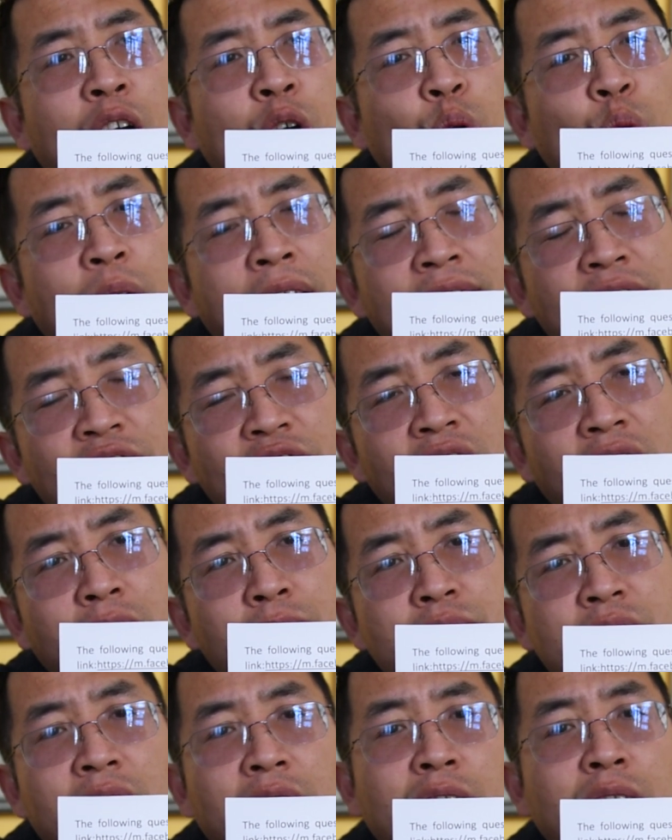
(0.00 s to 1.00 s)

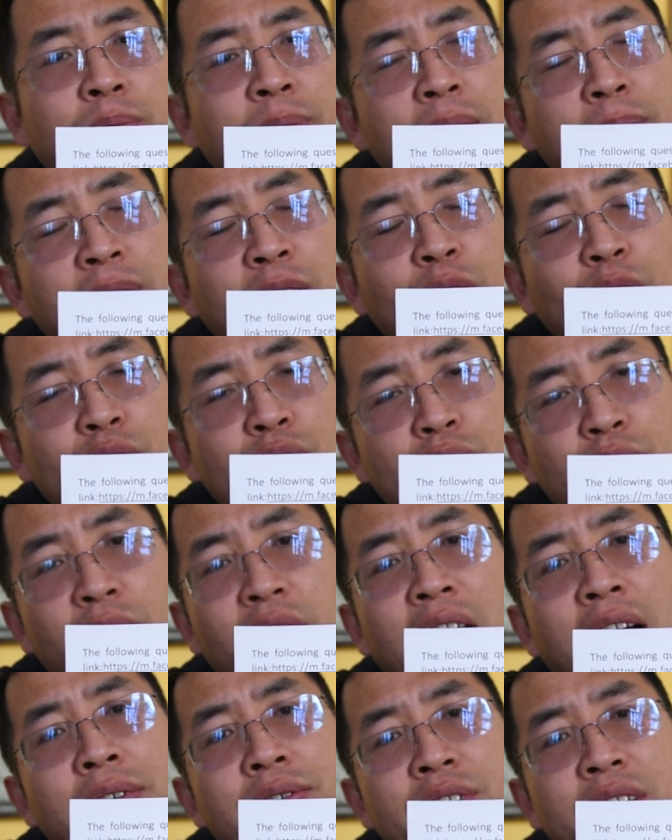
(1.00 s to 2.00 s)
1,000 or maybe
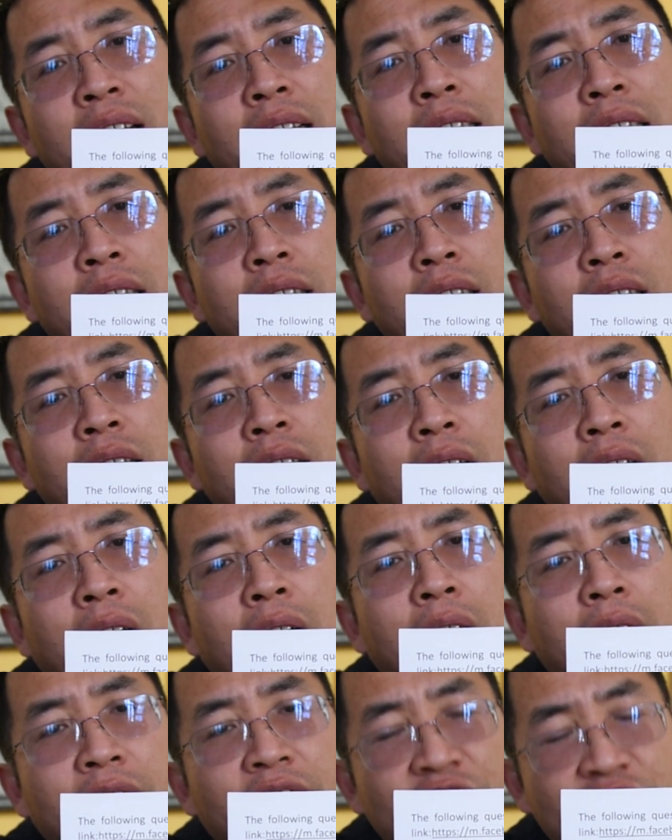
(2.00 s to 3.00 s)
2,000
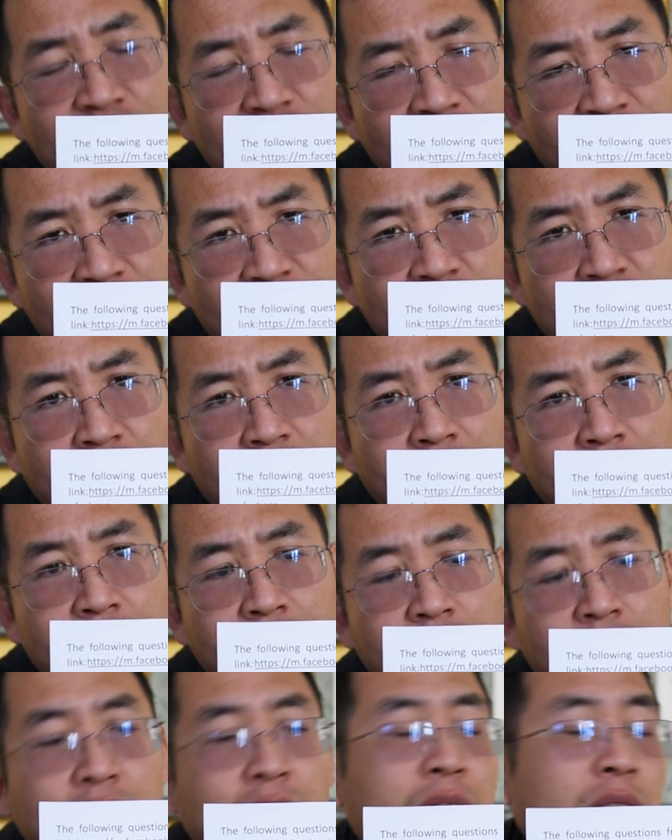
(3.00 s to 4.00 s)
cases.
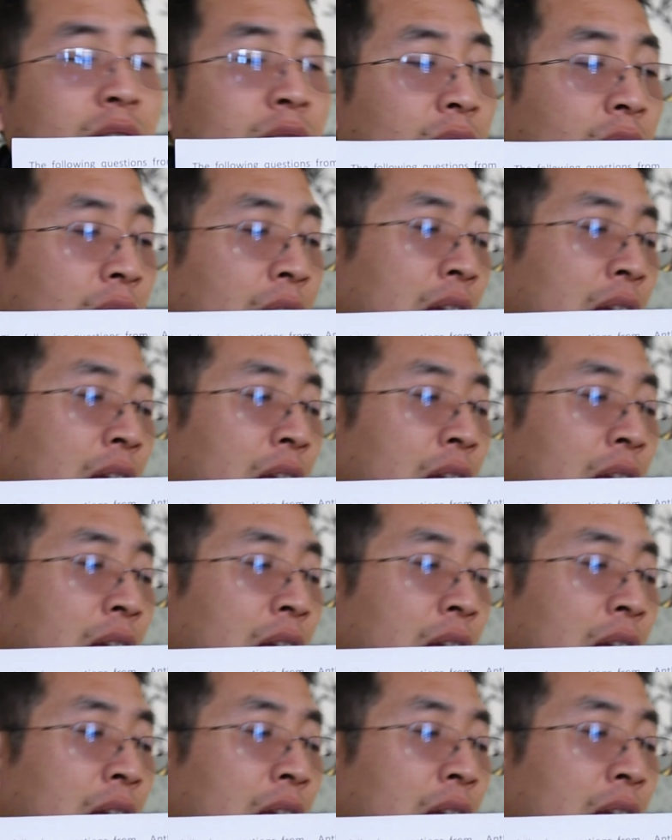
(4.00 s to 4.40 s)
So